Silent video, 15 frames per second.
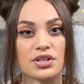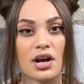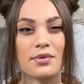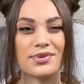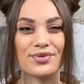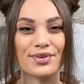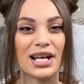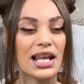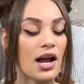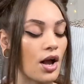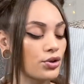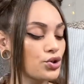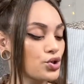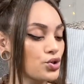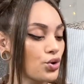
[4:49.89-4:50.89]
I was really
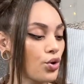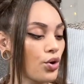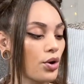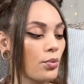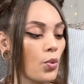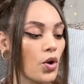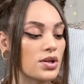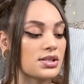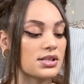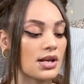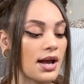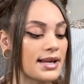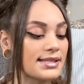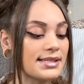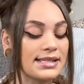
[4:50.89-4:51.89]
unsure on what
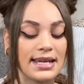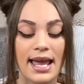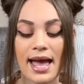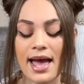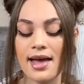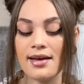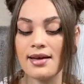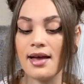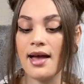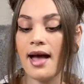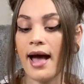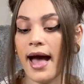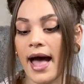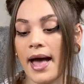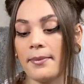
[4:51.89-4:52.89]
size to get,
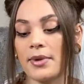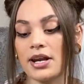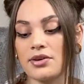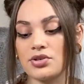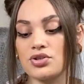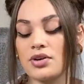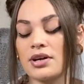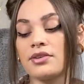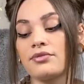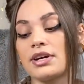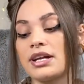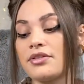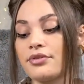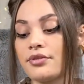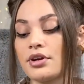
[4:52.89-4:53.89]
and I was trying to
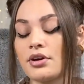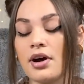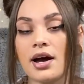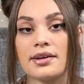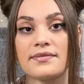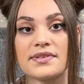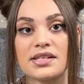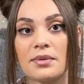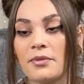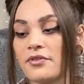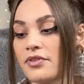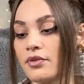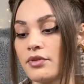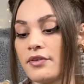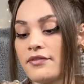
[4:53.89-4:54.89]
read through kind of some of
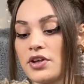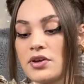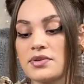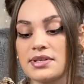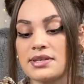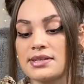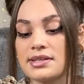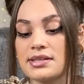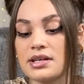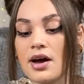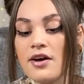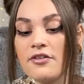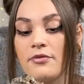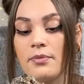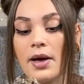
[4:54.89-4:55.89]
the reviews and stuff.